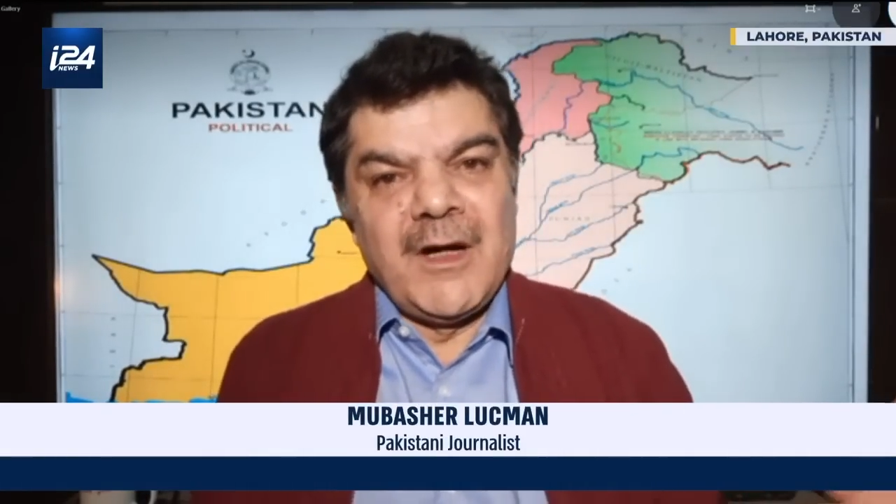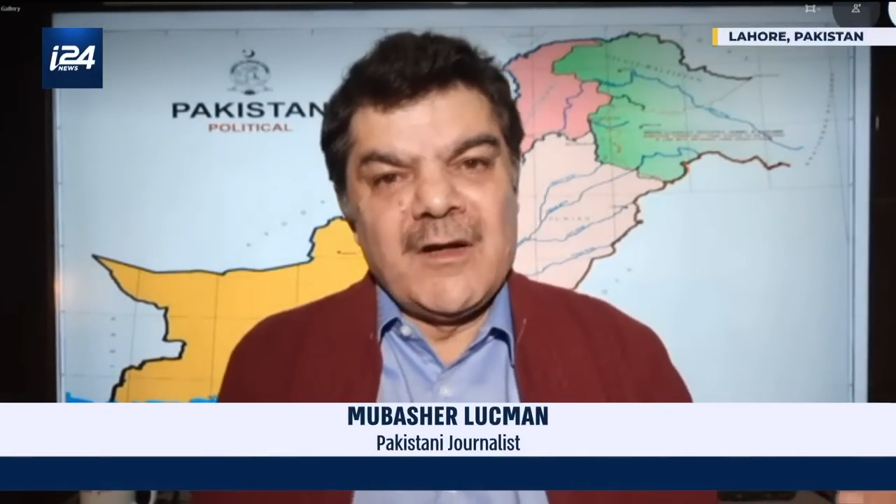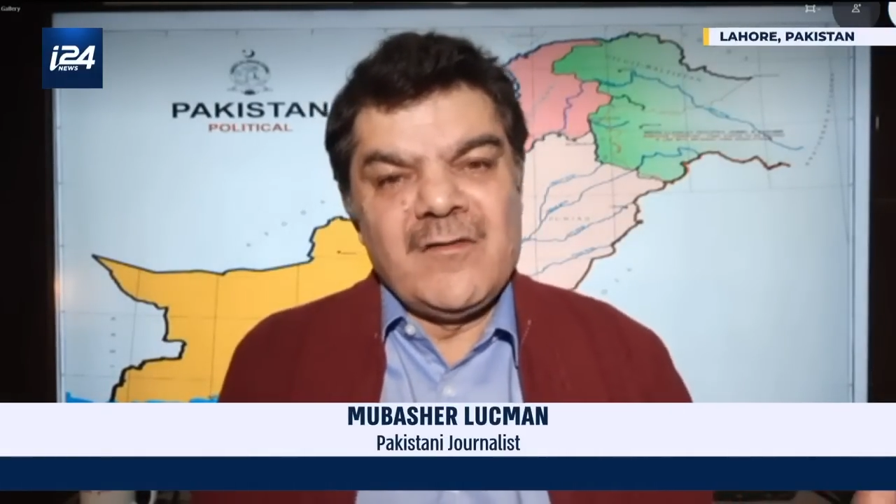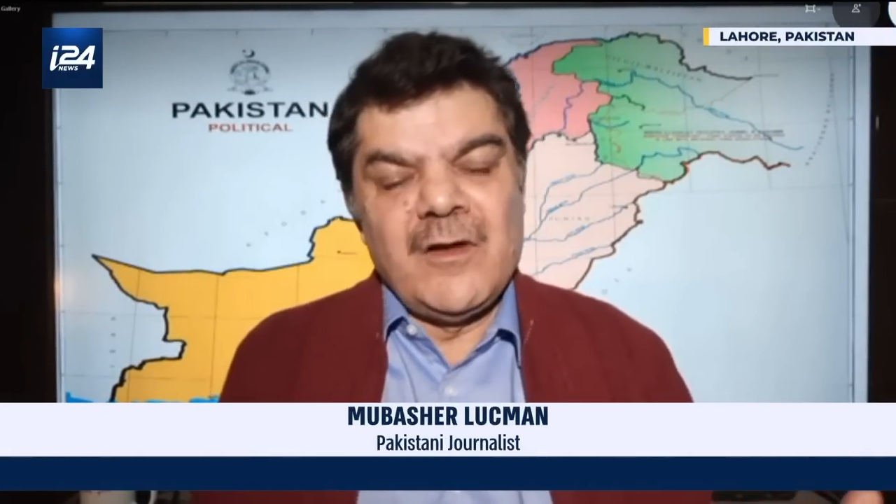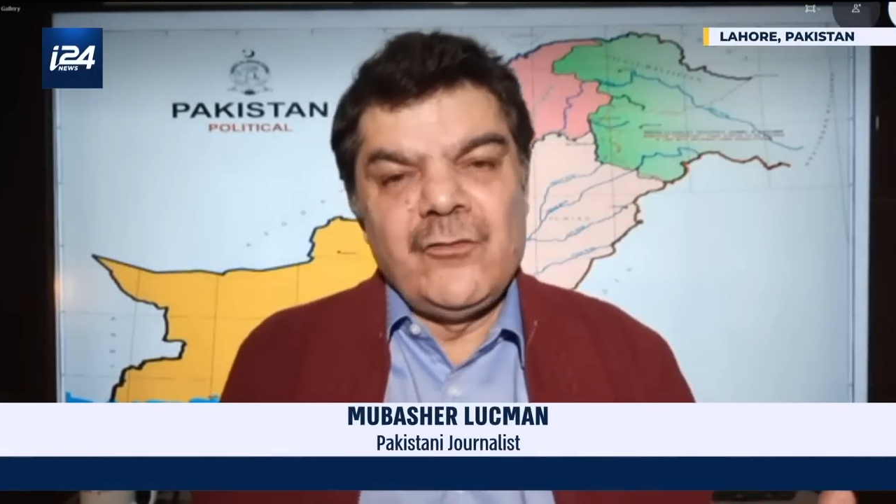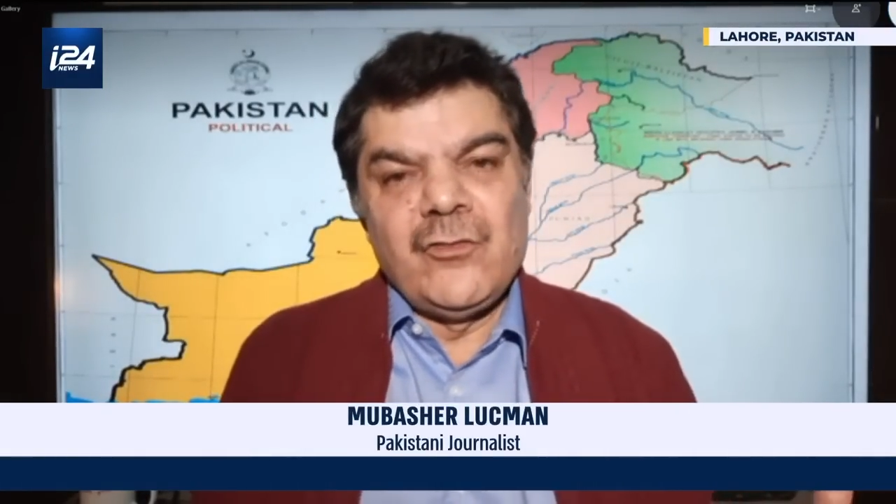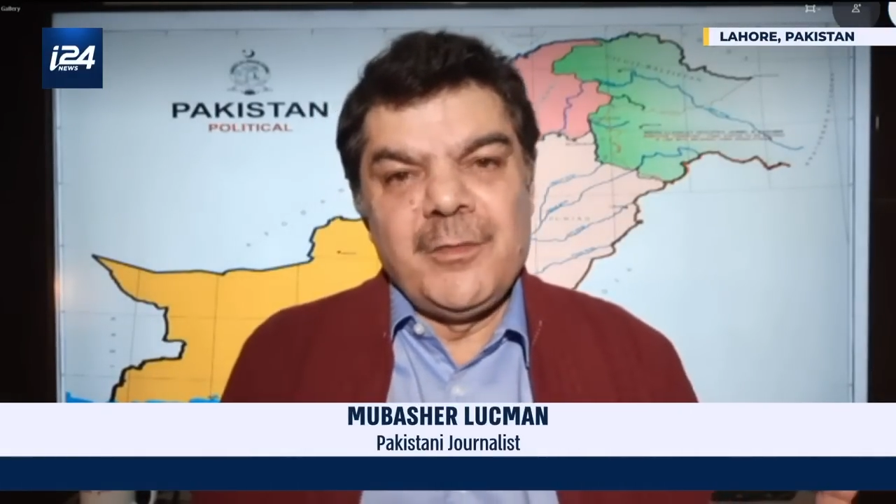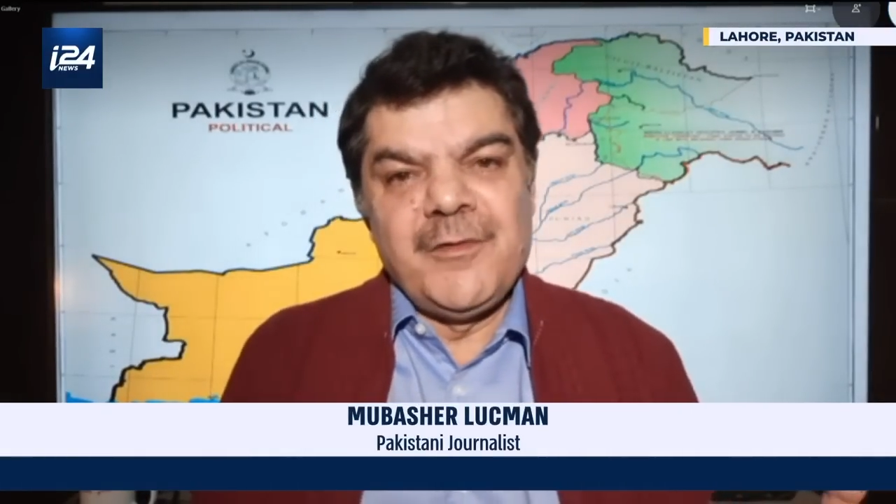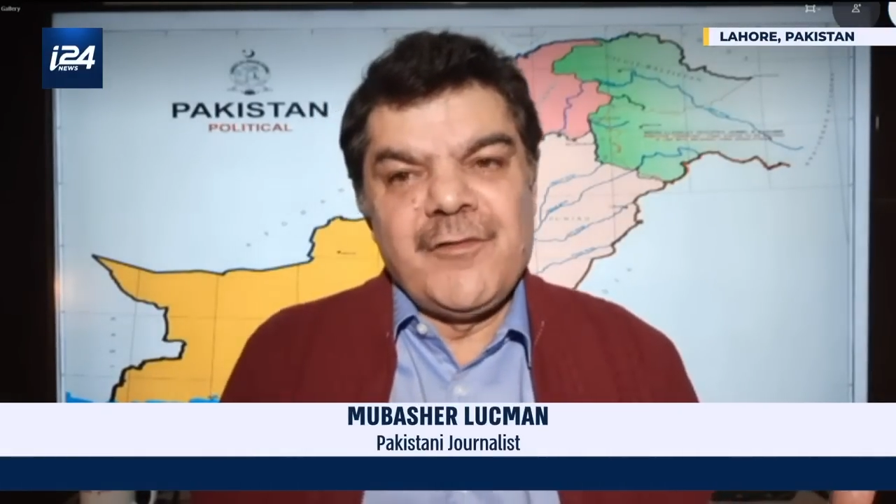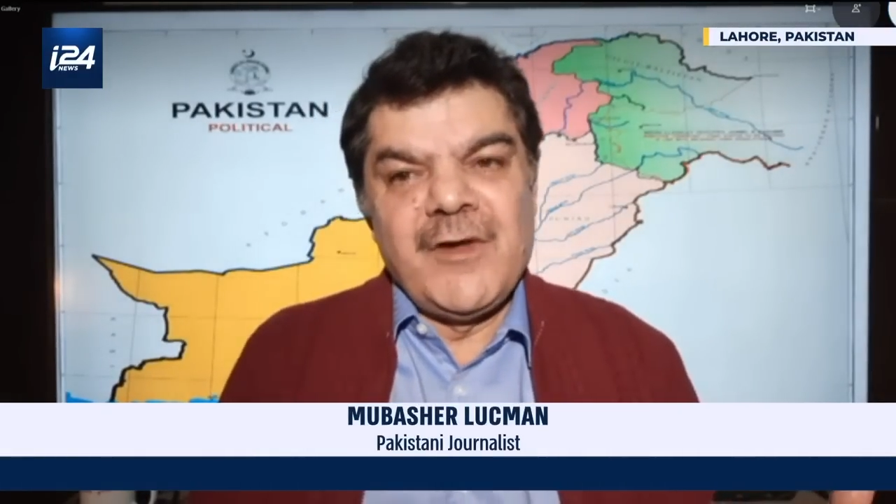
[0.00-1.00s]
Pakistan
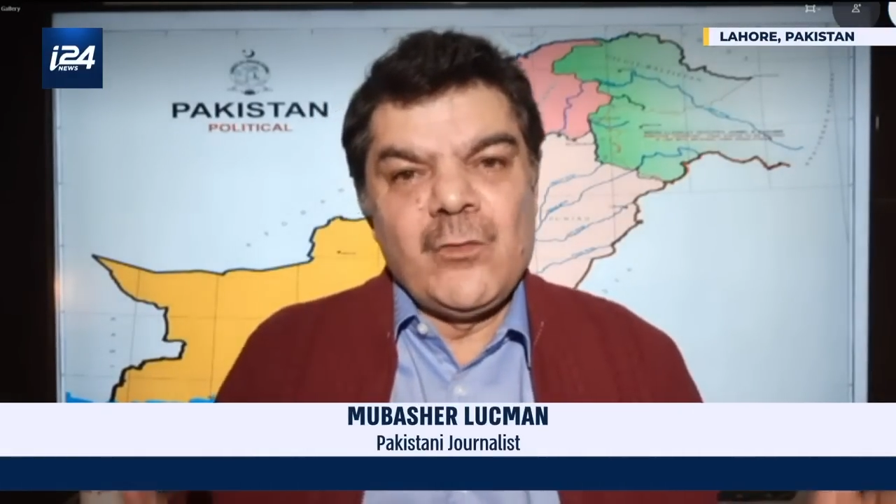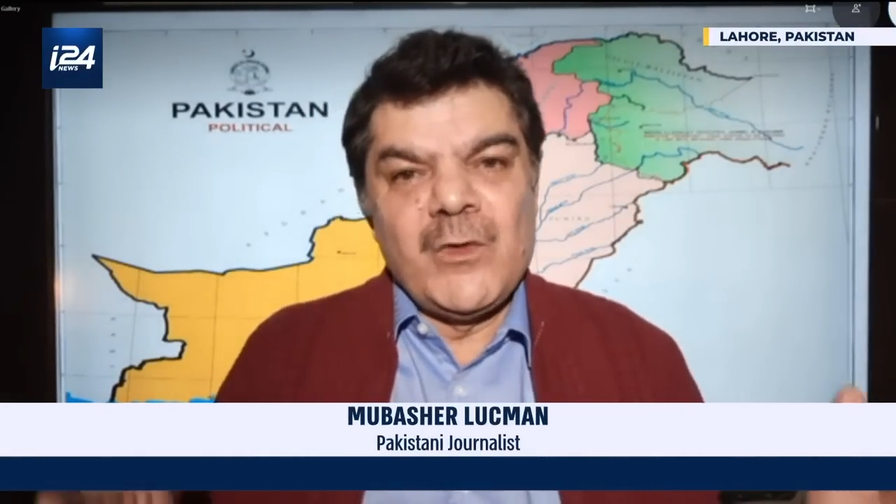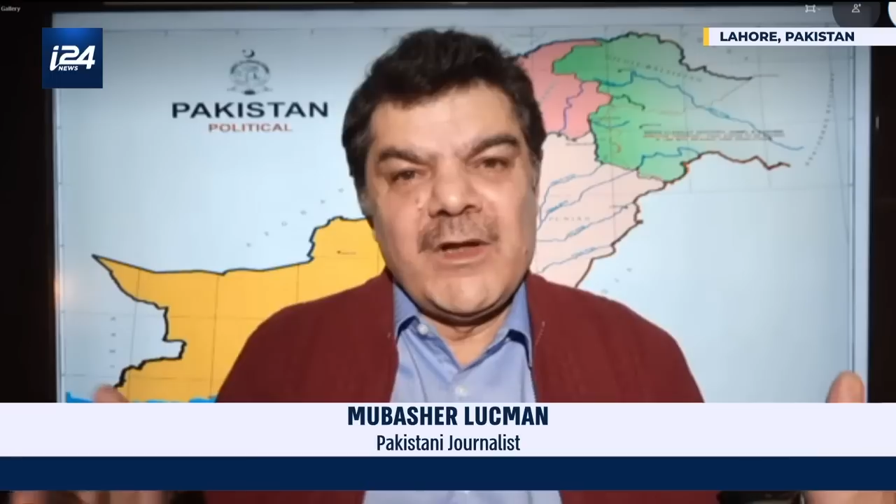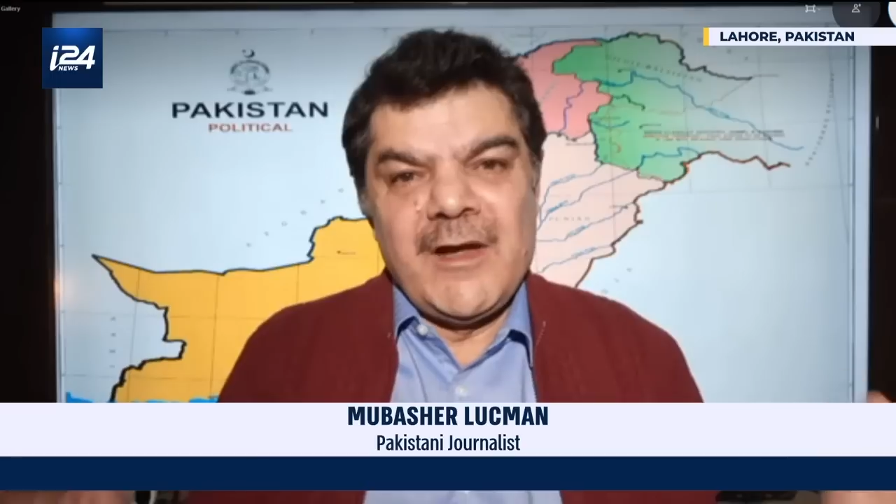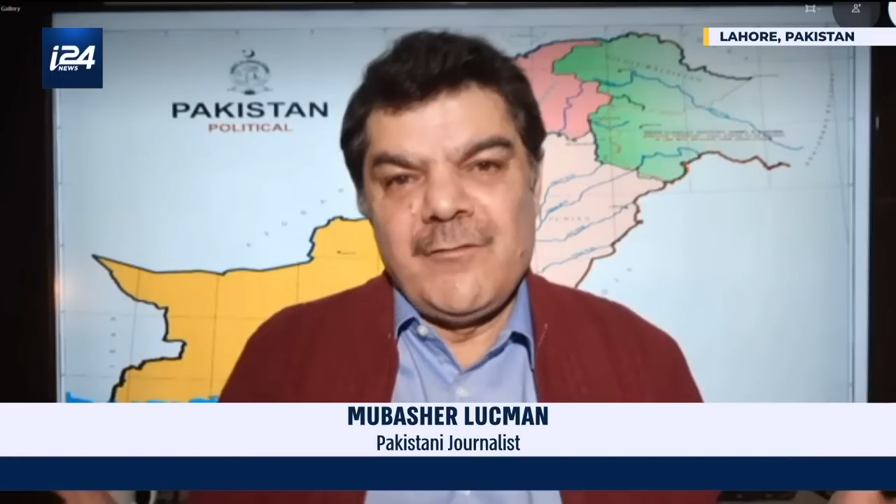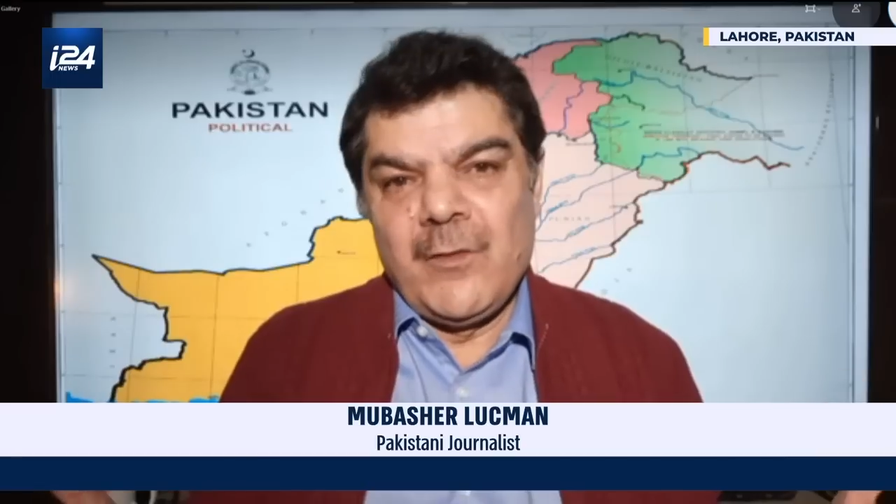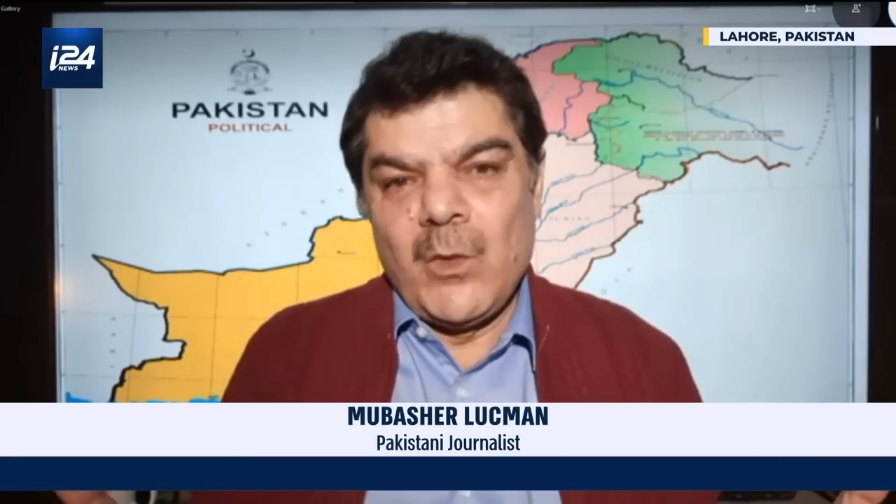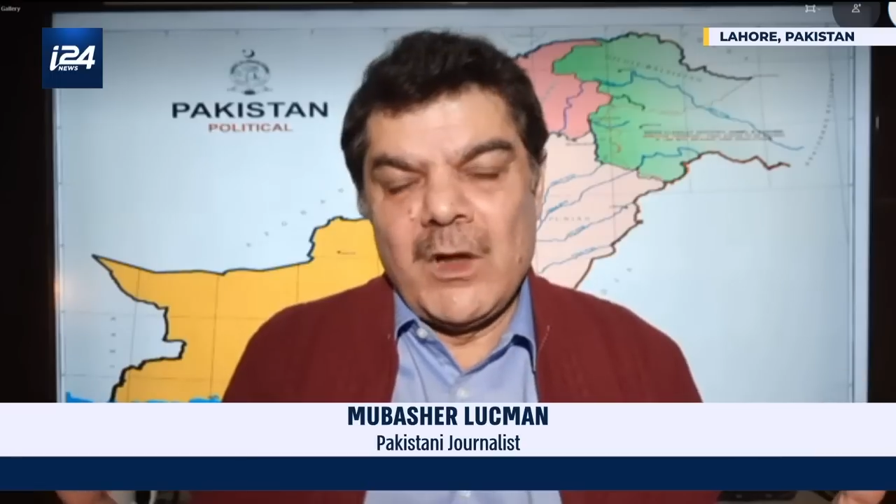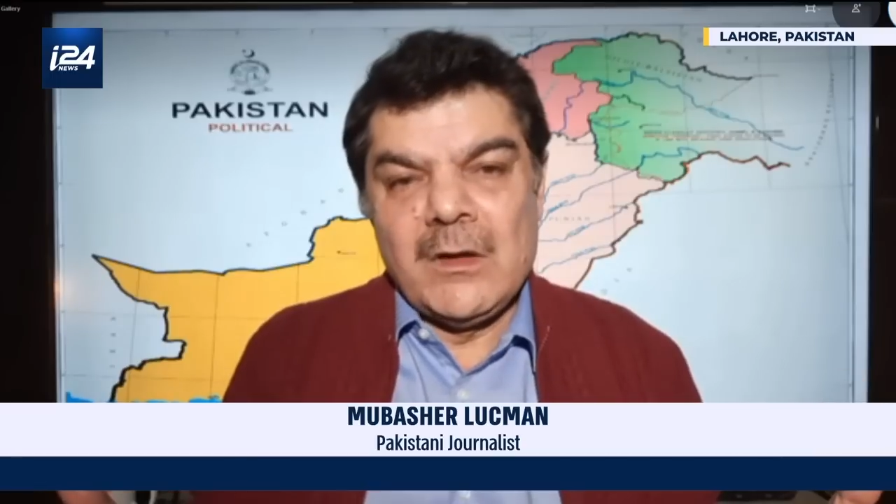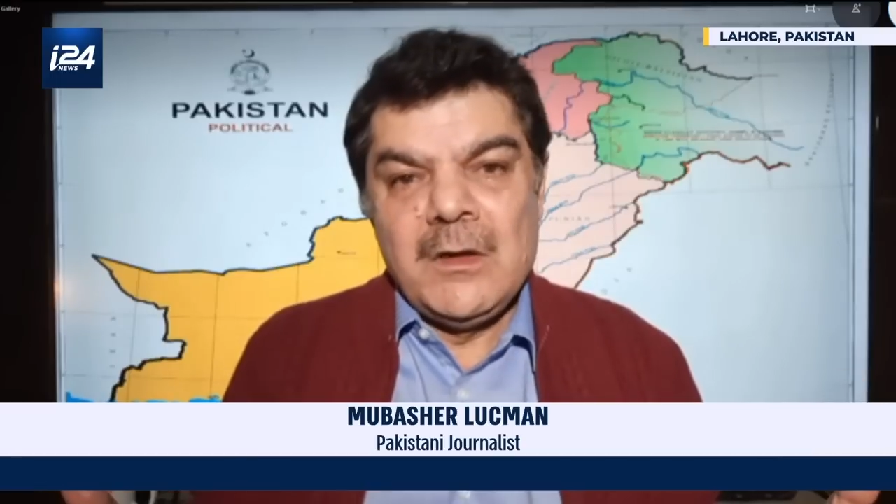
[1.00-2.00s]
should be friends with
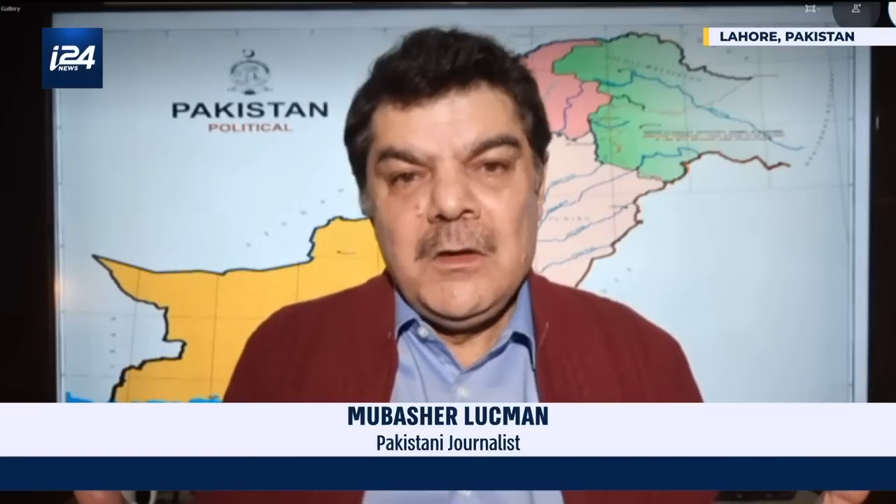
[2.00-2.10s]
everyone,